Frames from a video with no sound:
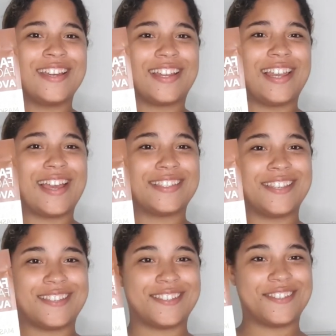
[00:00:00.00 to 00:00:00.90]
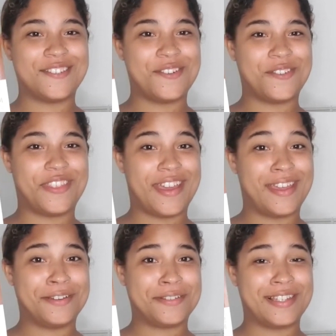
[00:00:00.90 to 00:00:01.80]
glasses and all that,
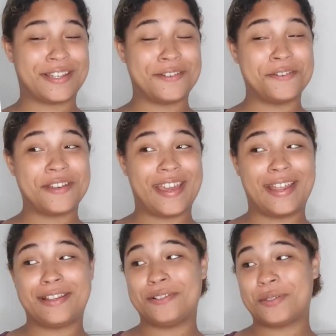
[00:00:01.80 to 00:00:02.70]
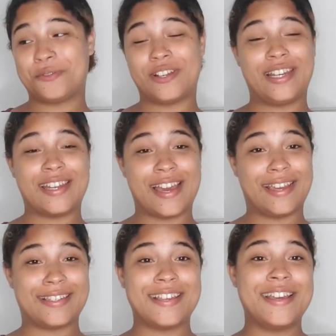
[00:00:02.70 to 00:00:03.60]
and I was like, oh, okay, it looks really
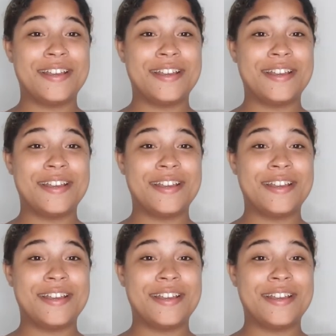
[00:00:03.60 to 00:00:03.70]
nice,